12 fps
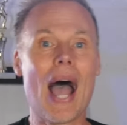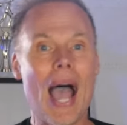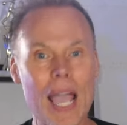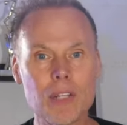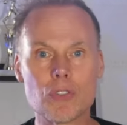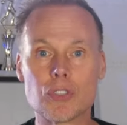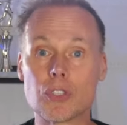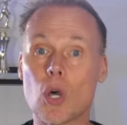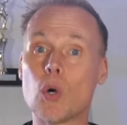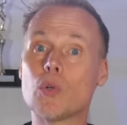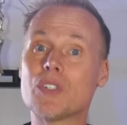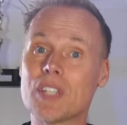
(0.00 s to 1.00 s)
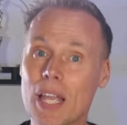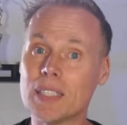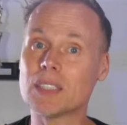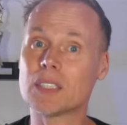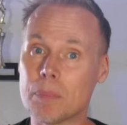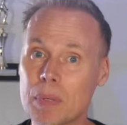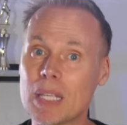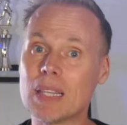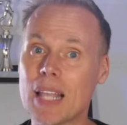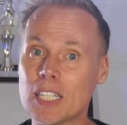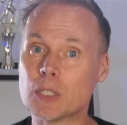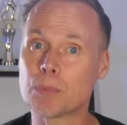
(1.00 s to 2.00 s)
Hydrostone tends to be
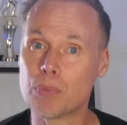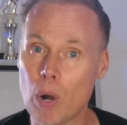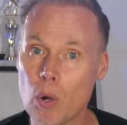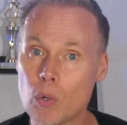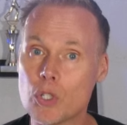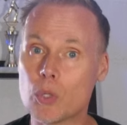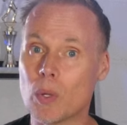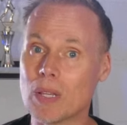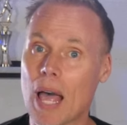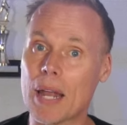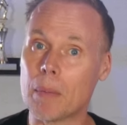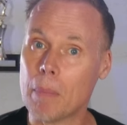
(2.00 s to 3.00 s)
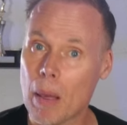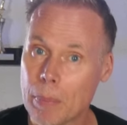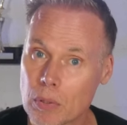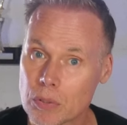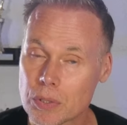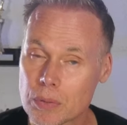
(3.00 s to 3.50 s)
less prone to a lot of bubbles.